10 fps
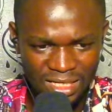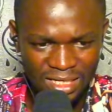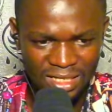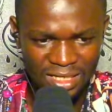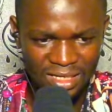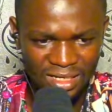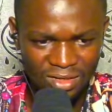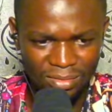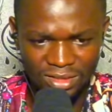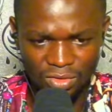opponent is
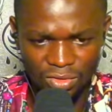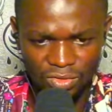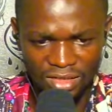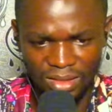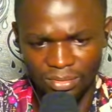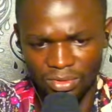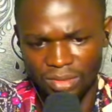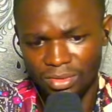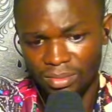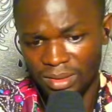going to catch my pawn. The
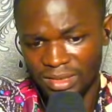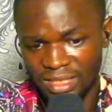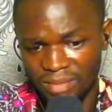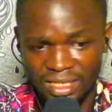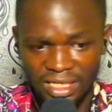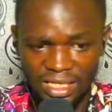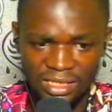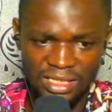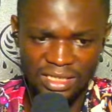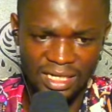problem is that my king is
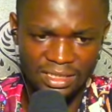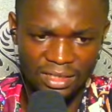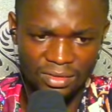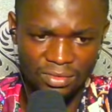tied down.